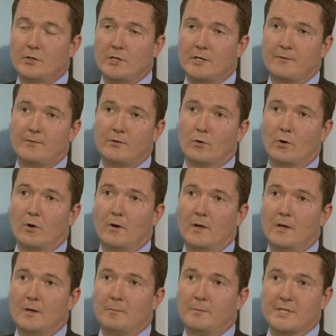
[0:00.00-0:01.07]
if your
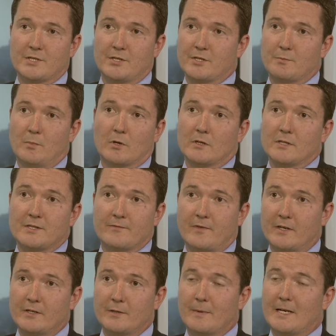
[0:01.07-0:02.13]
business model is
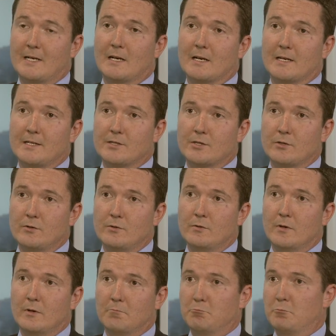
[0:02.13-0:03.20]
fundamentally to
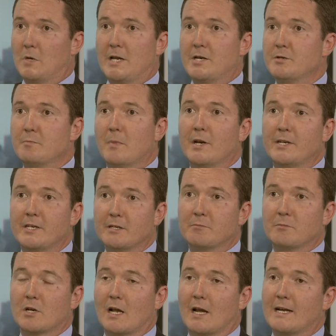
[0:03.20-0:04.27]
lend money
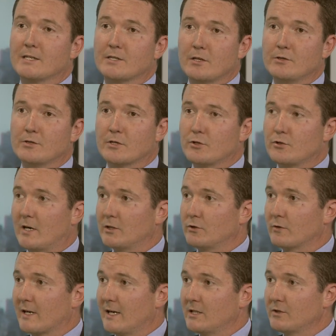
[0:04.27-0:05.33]
and collect those
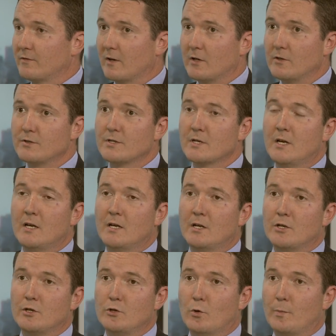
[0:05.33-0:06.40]
contractual cash flows,
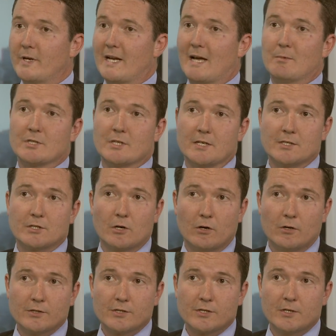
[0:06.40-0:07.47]
you'll be an amortized
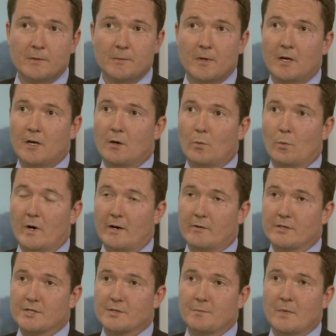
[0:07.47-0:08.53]
cost.
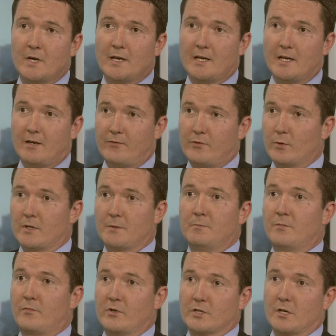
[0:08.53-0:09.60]
Whereas if you are,
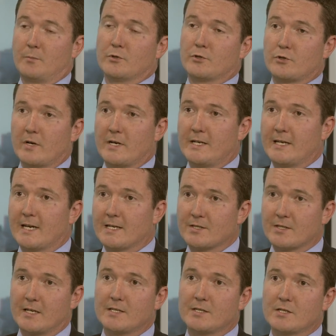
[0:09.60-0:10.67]
for example, trading
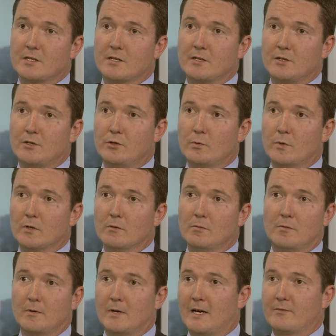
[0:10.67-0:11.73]
assets, you will
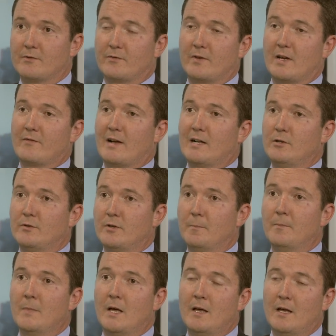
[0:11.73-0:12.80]
have to fair value them.